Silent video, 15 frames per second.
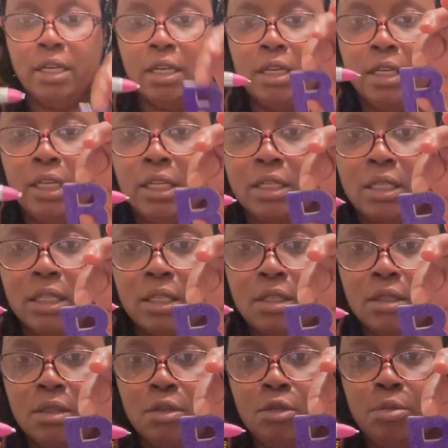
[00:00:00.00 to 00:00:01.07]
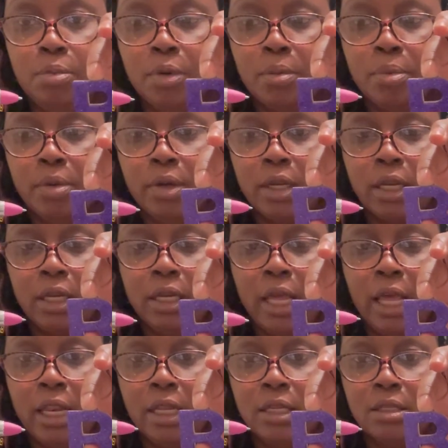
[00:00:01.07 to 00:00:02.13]
This is super pretty.
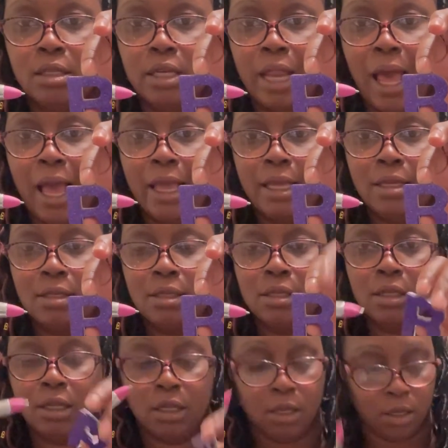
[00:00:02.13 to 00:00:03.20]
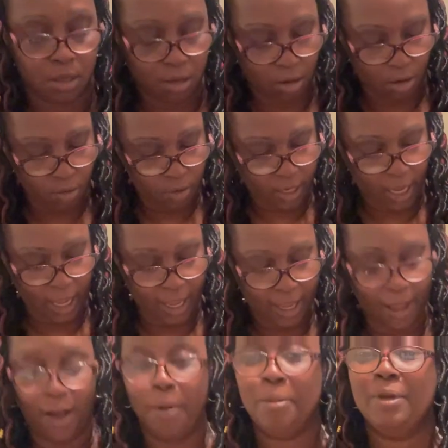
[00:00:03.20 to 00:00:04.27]
That is nice.
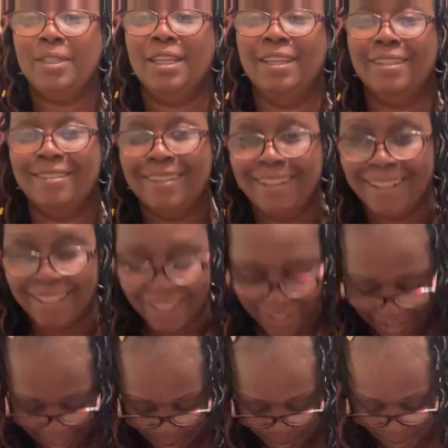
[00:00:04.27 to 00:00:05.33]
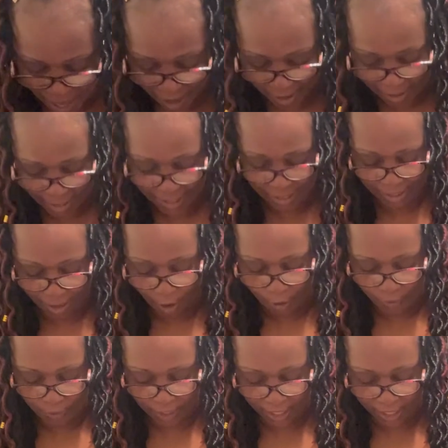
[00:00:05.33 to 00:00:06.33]
Okay, almost admire this off the